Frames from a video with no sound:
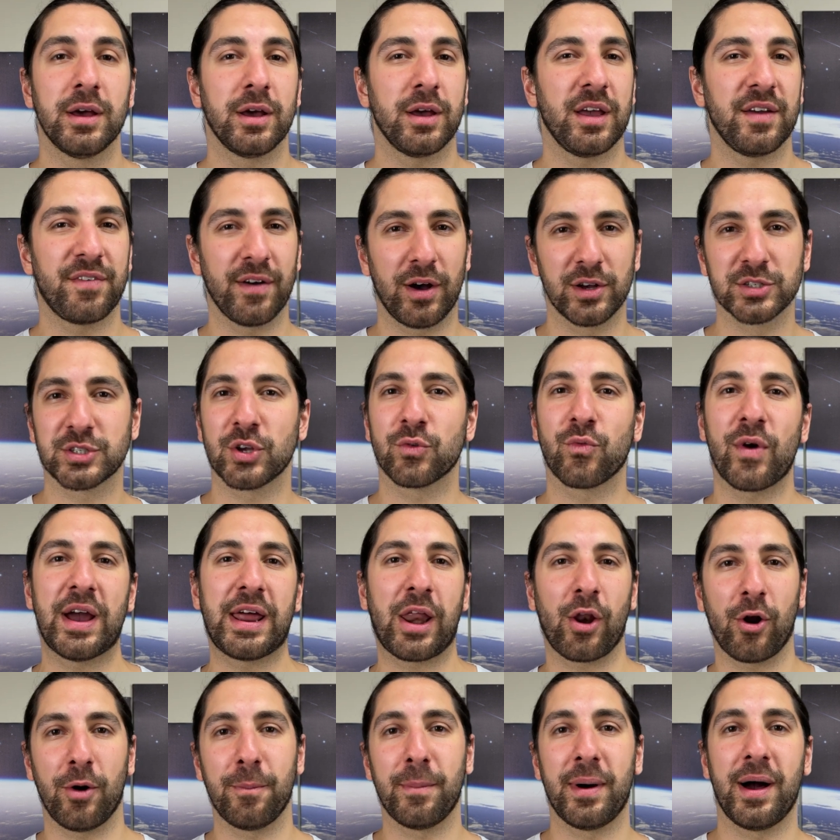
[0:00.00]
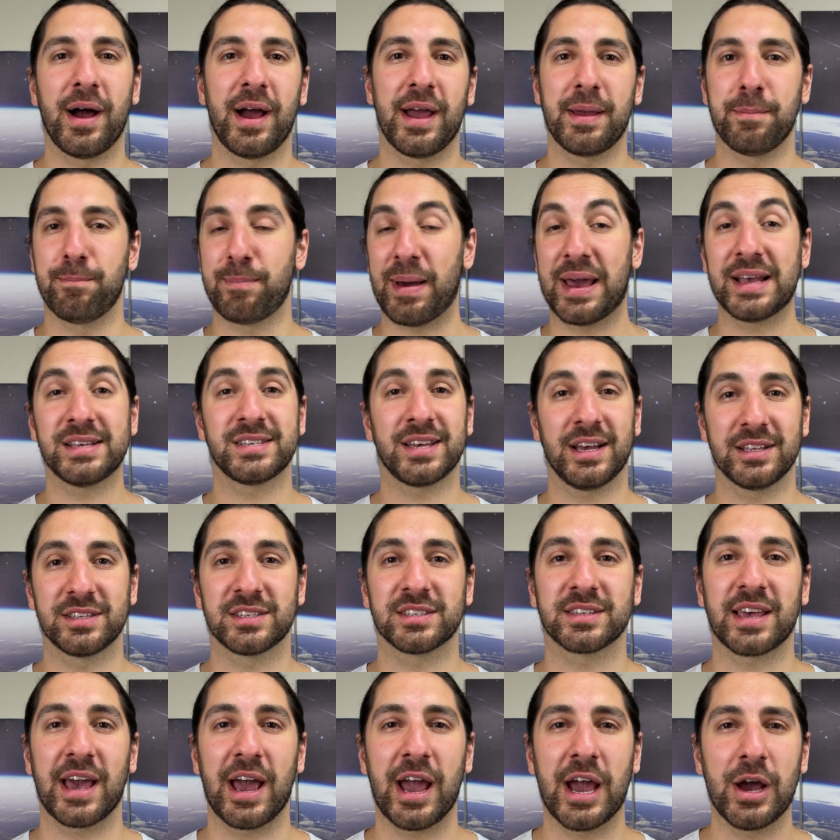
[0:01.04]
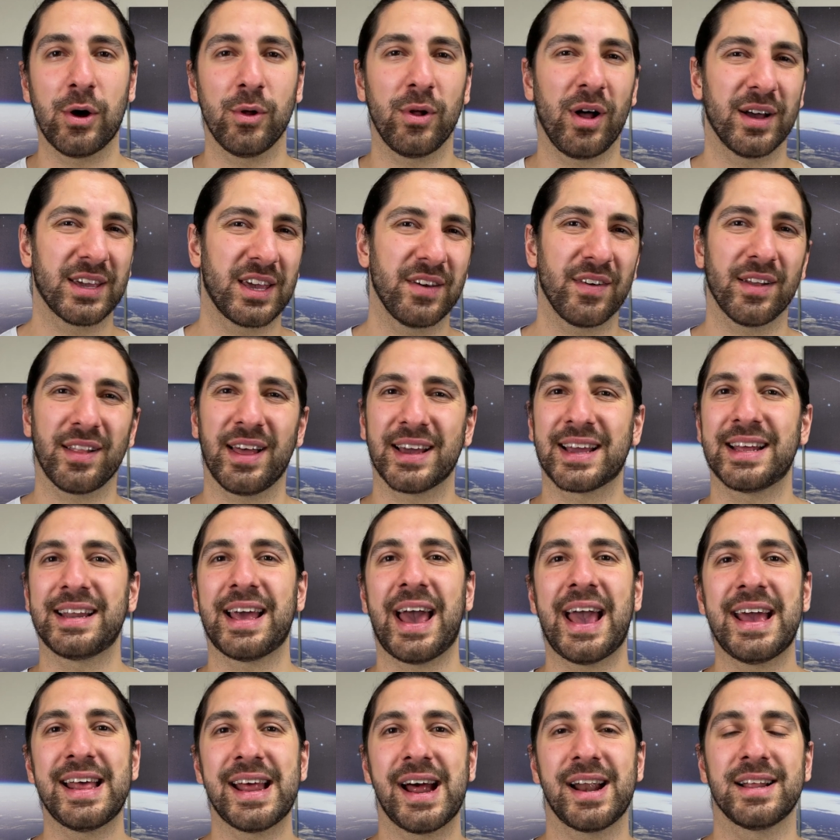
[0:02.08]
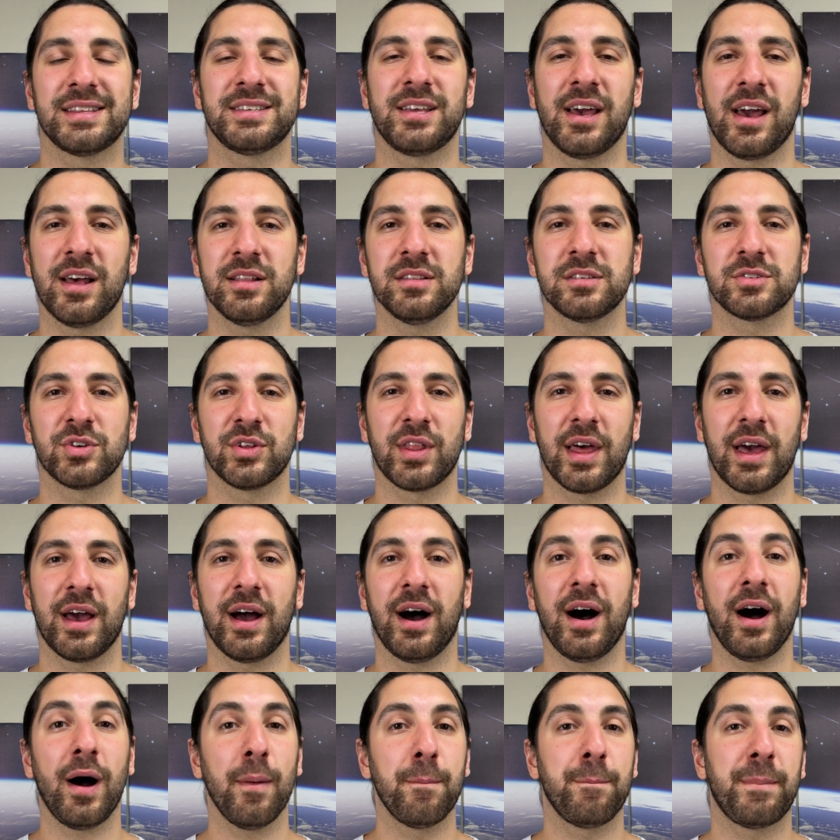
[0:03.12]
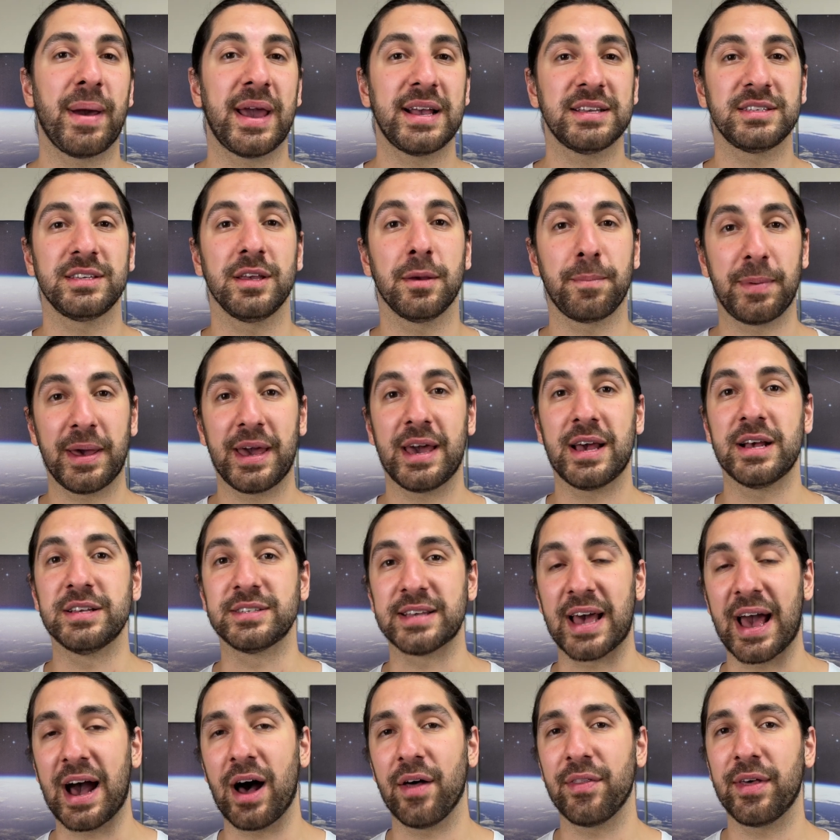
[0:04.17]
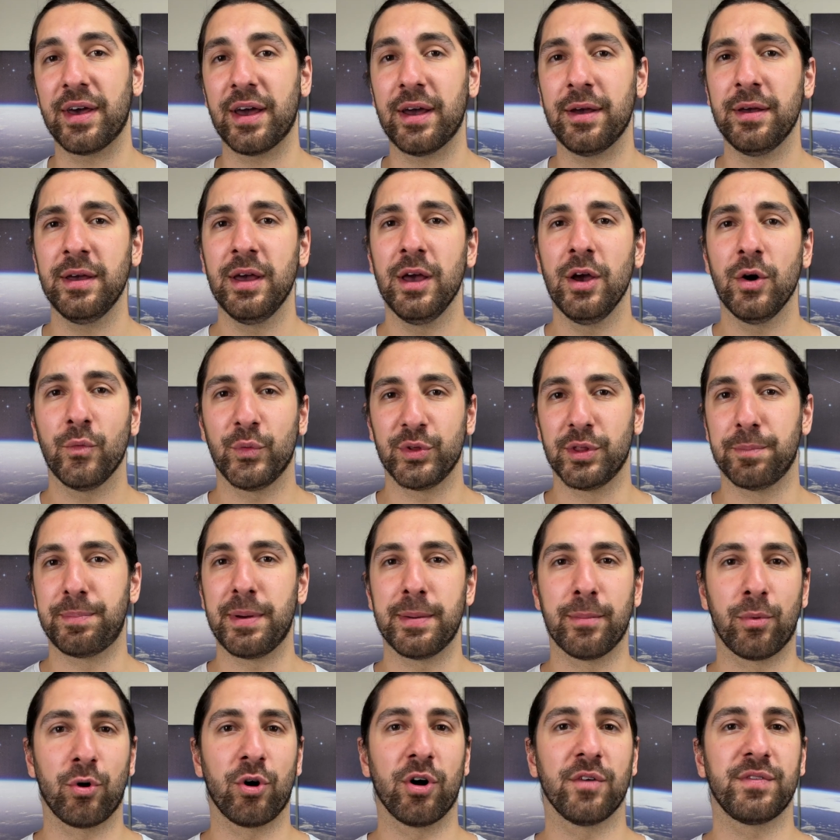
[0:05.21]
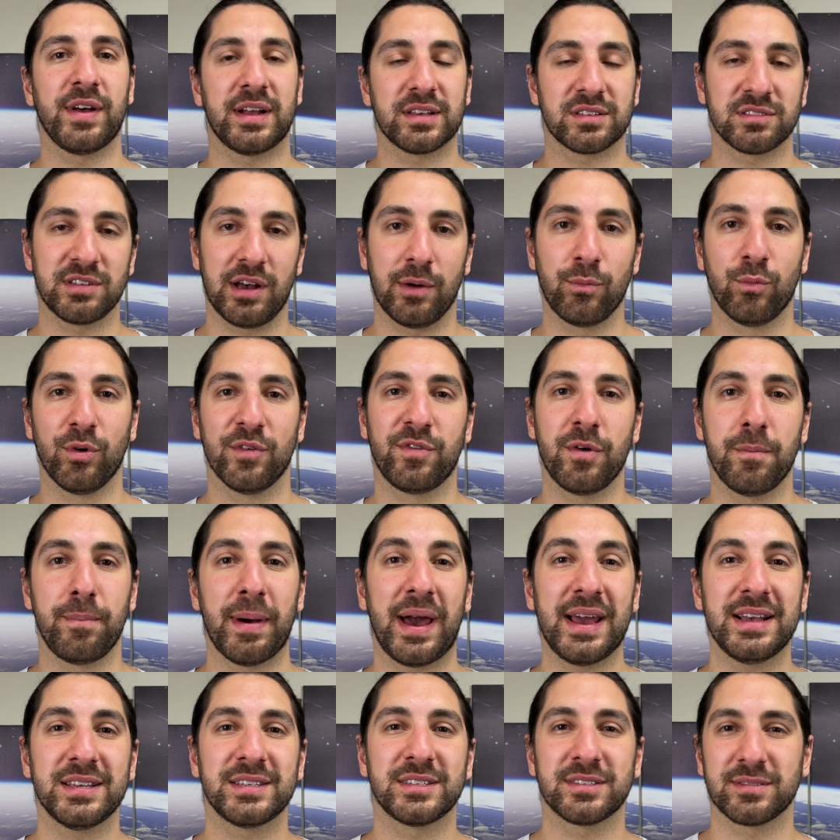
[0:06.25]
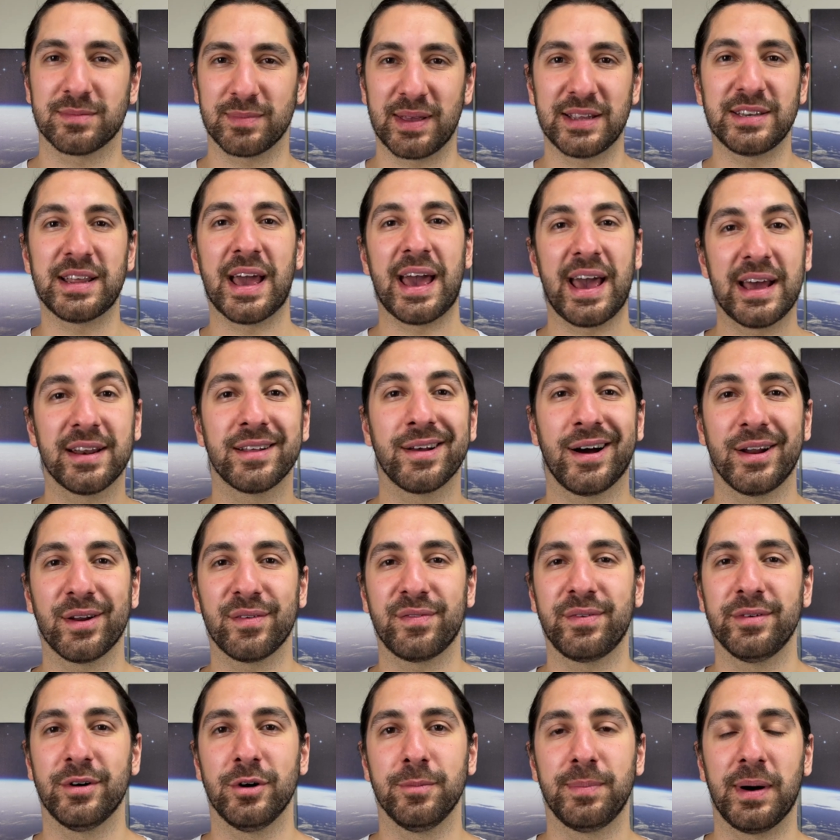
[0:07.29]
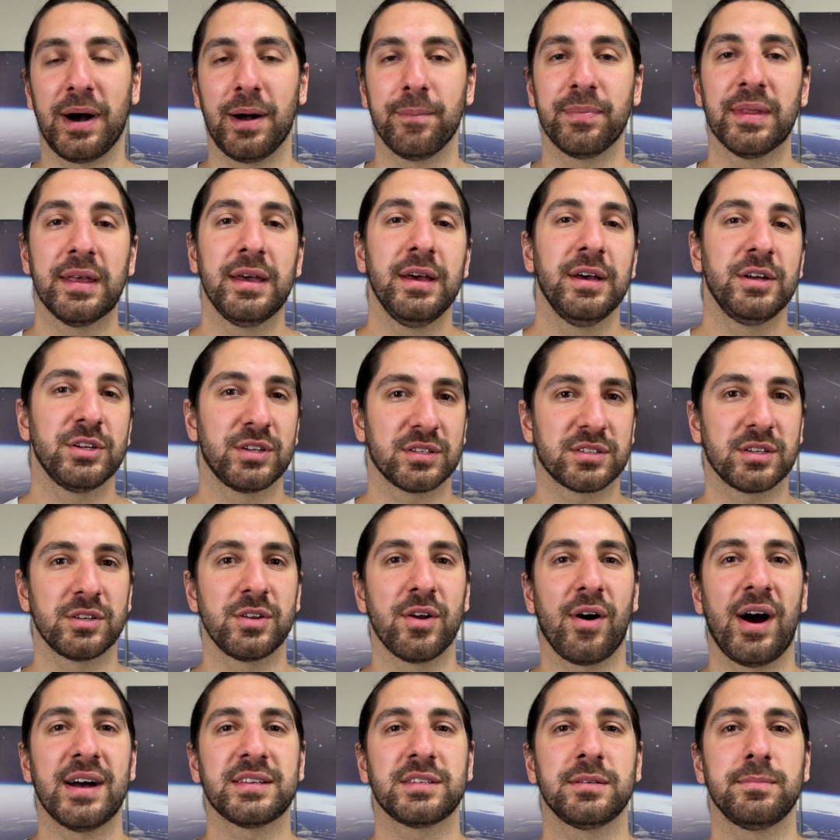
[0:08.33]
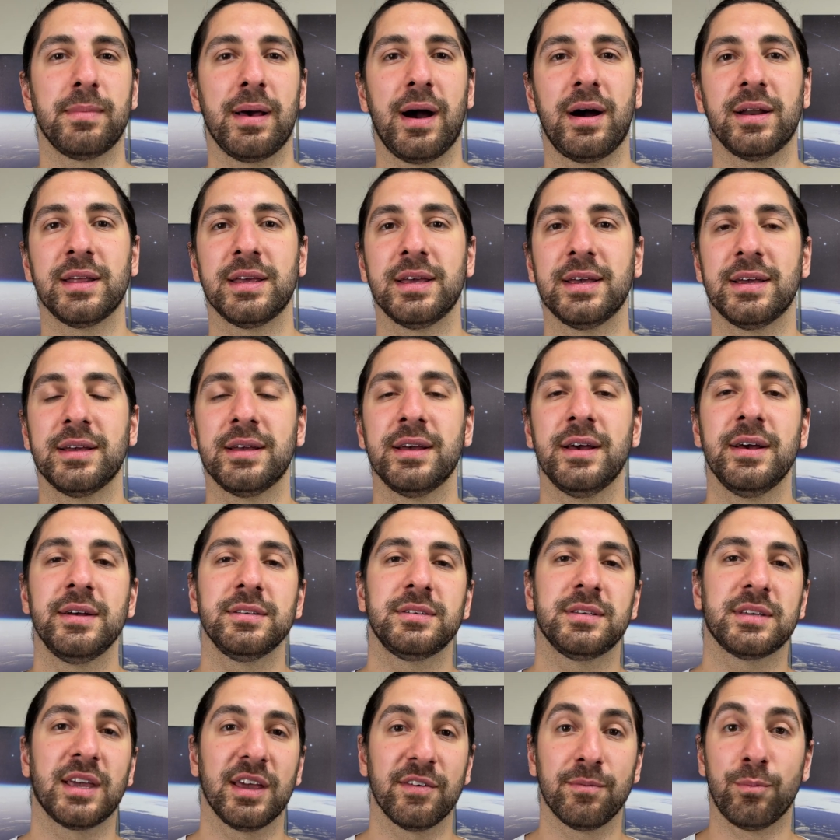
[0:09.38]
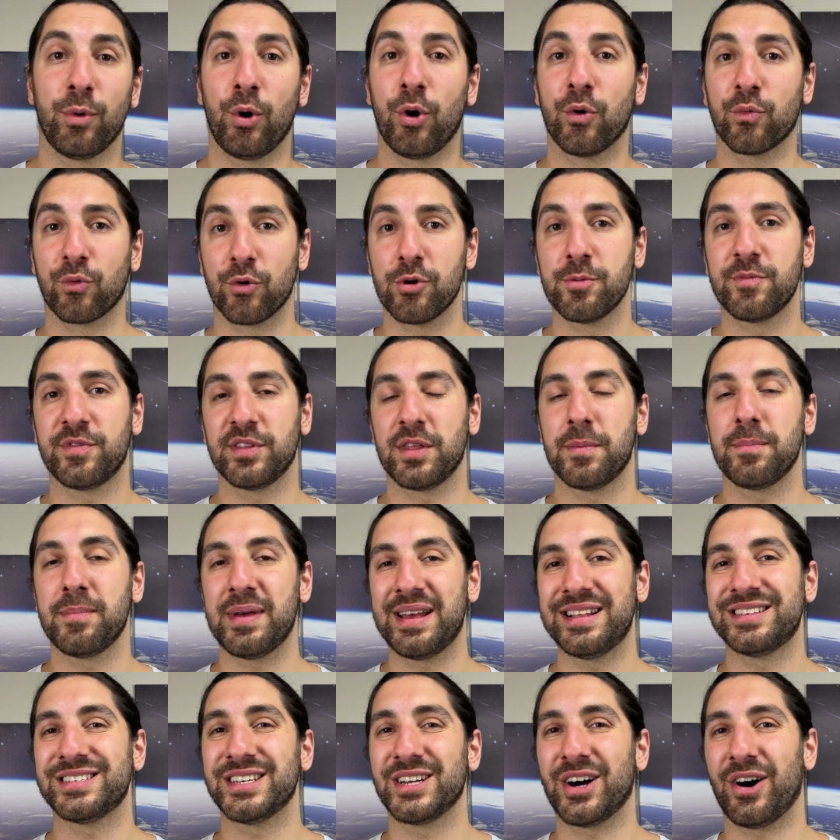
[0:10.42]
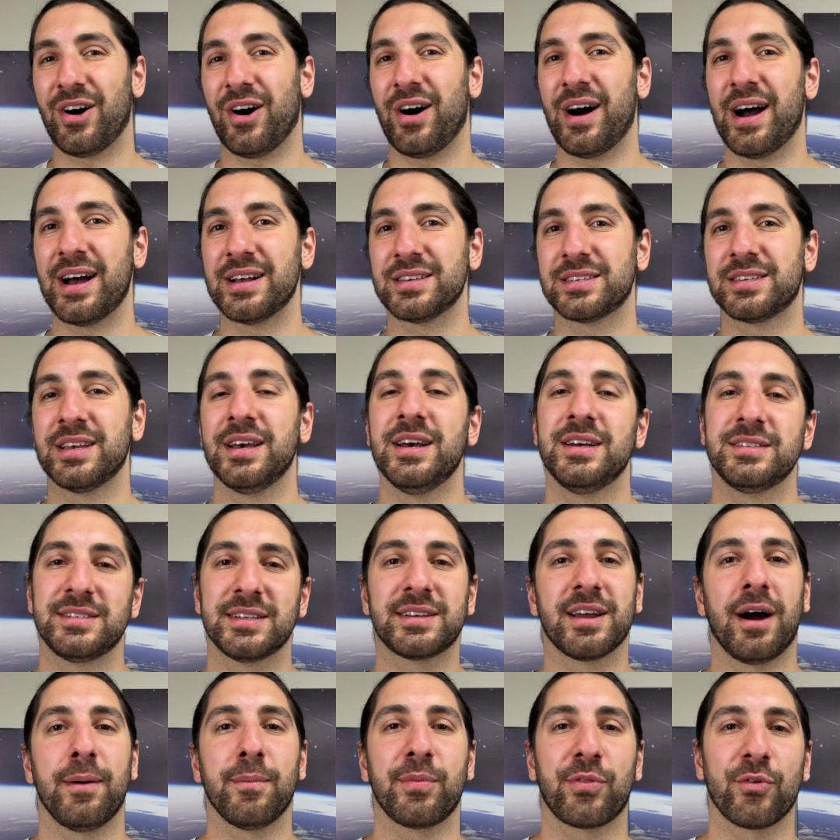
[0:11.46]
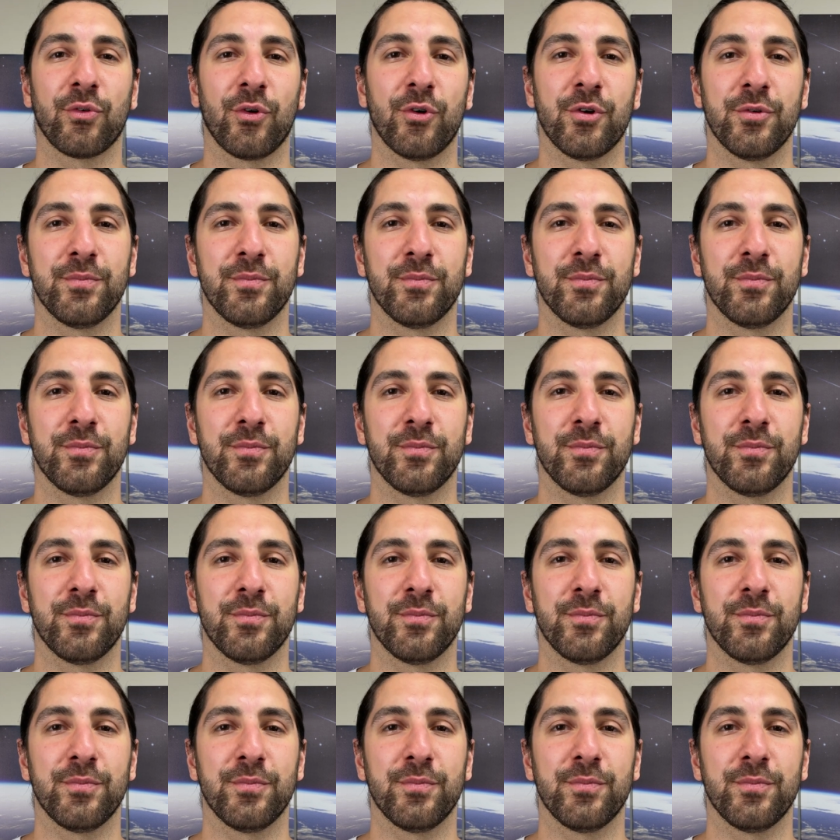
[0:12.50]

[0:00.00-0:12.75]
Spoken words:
If I was to rate it on my bass head scale, I'll give it like an 8 out of 10. So there are bassier pairs out there with a bit more of that subwoofer bass in your head kind of feel, but just a nice amount here to give more room for the mids and highs to come through.